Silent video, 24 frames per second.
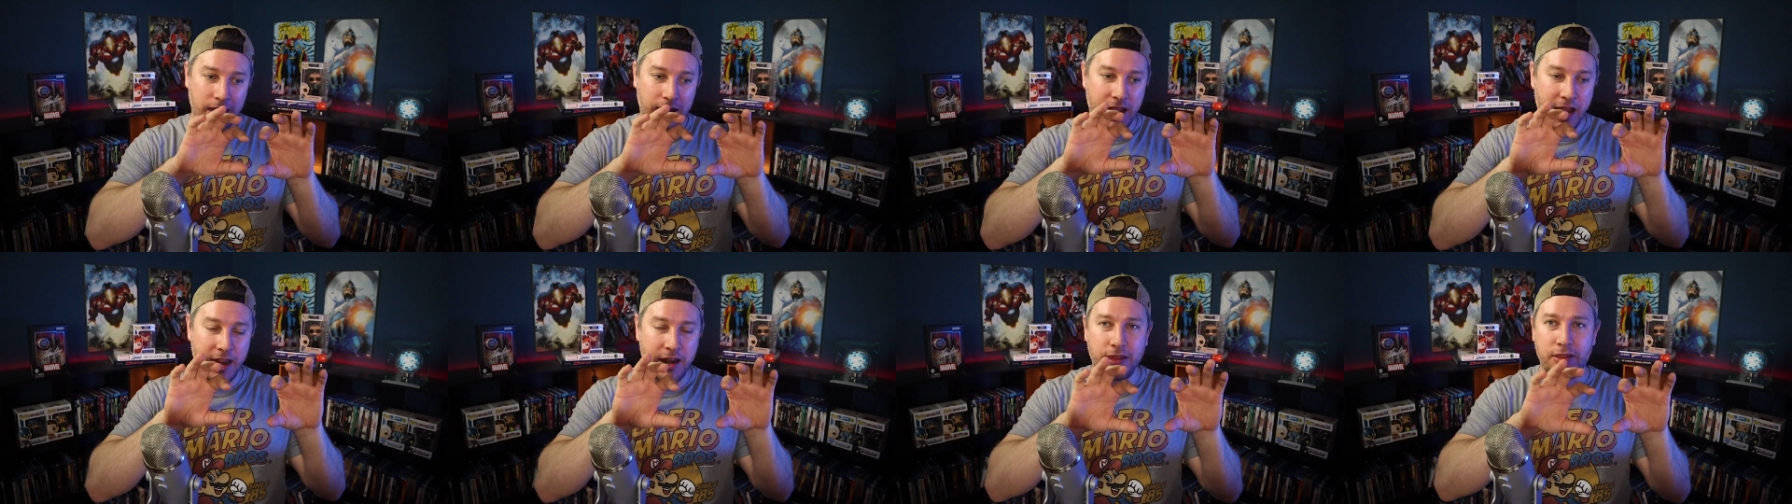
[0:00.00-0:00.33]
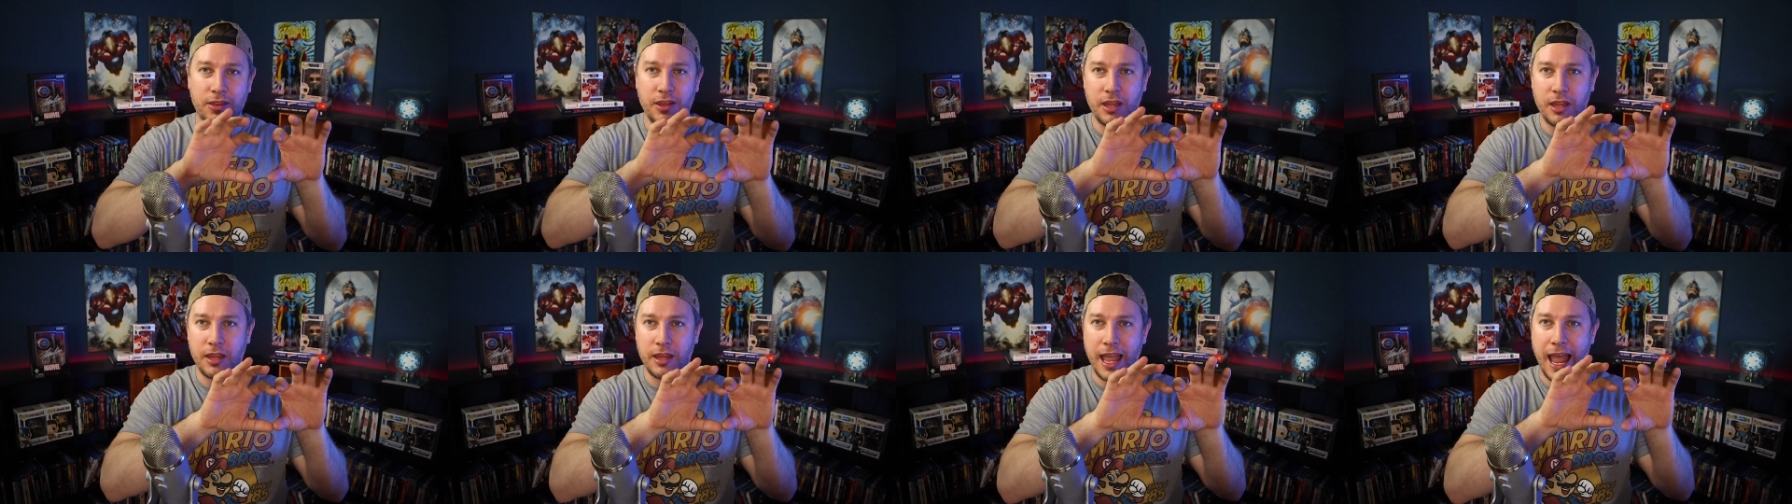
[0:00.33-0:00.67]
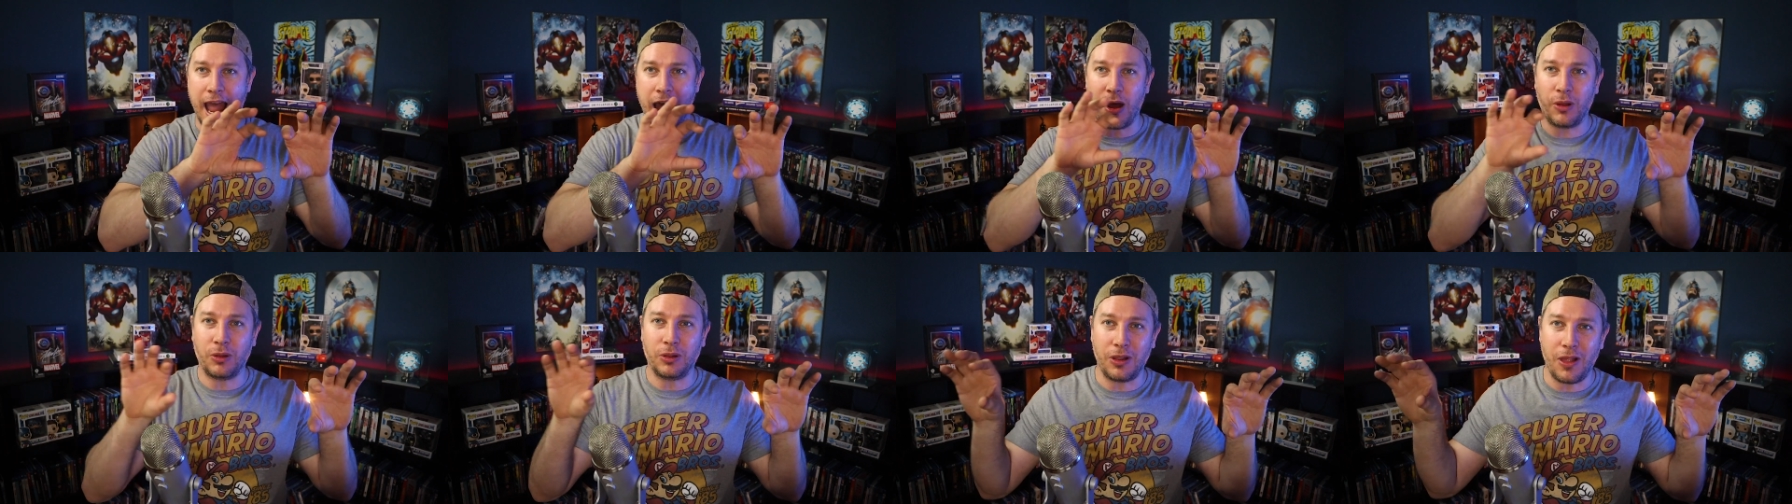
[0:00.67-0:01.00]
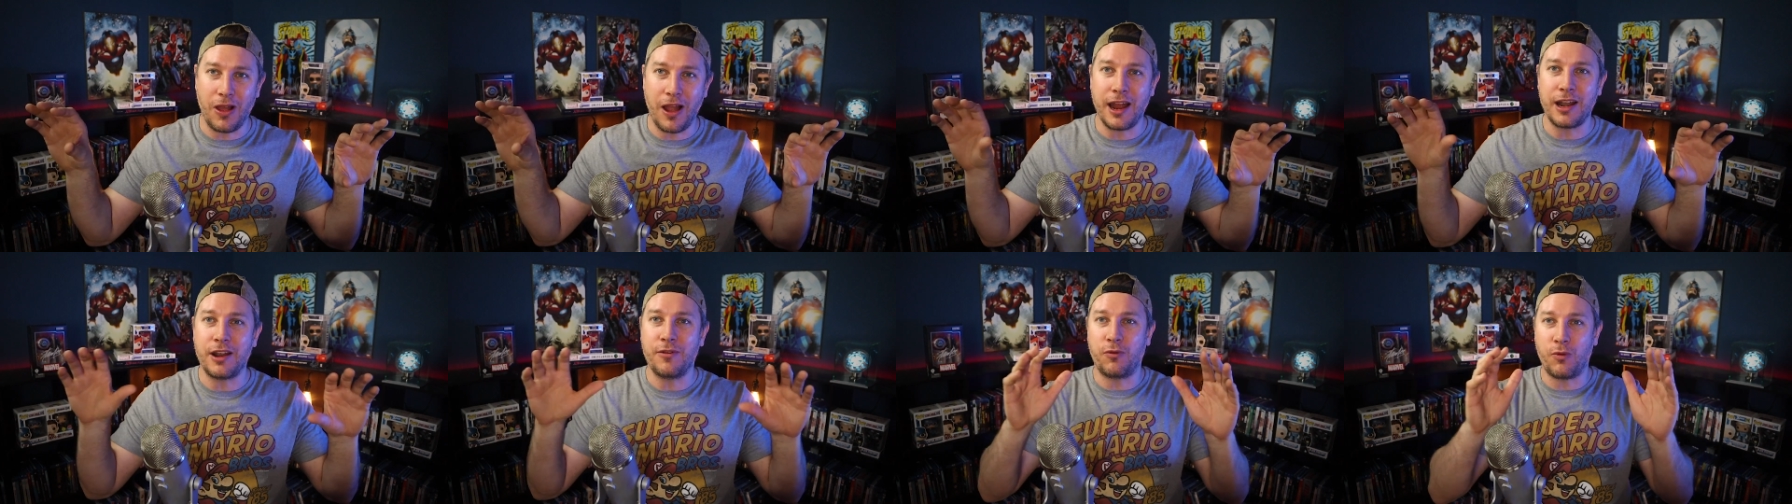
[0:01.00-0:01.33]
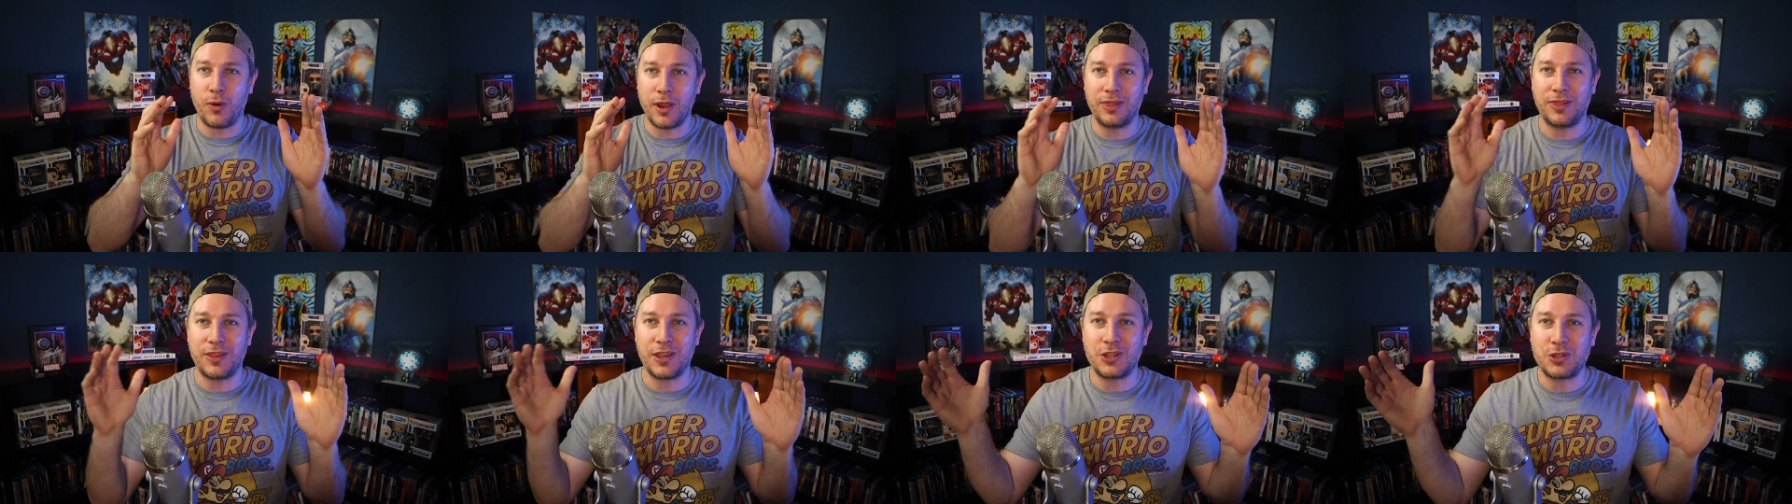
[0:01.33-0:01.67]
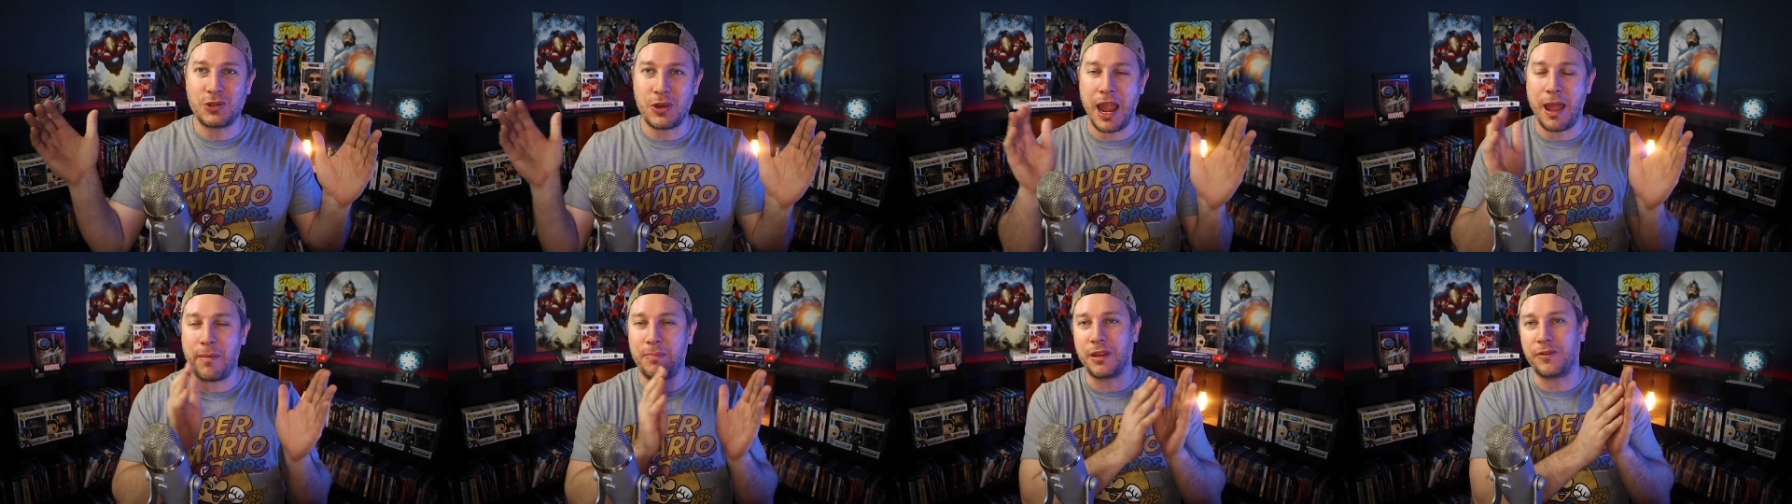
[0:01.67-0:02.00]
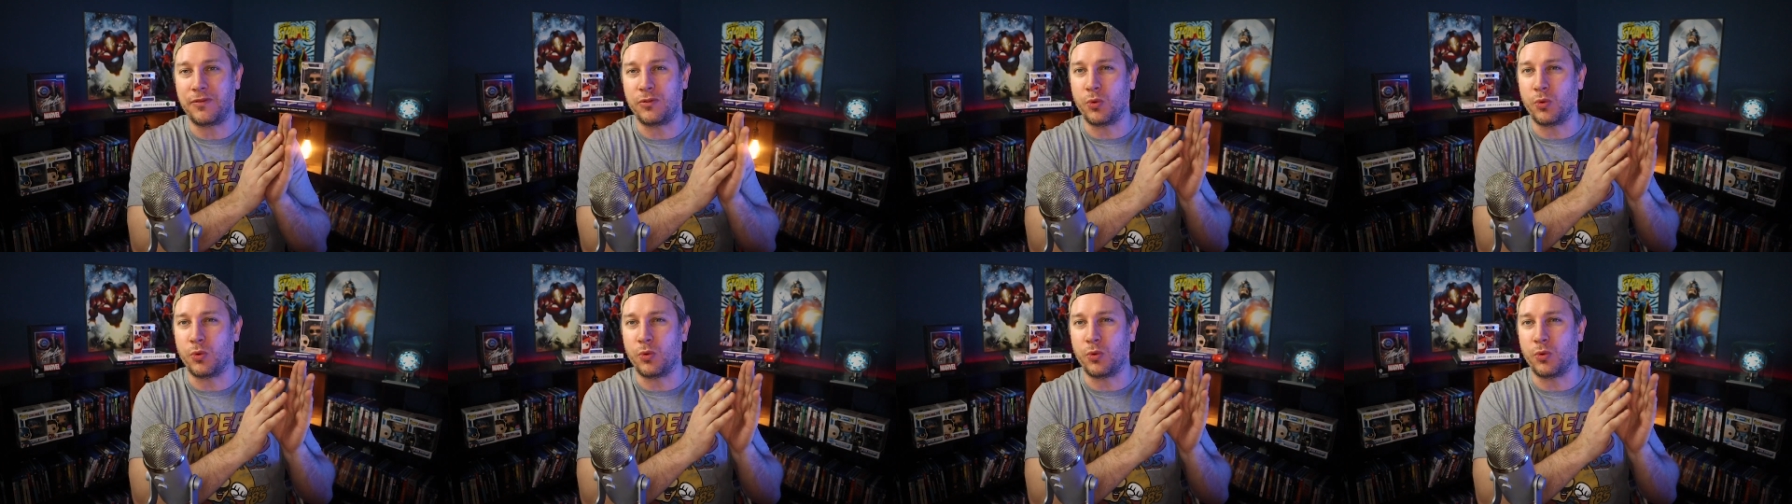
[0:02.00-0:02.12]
kind of the outline of when things are happening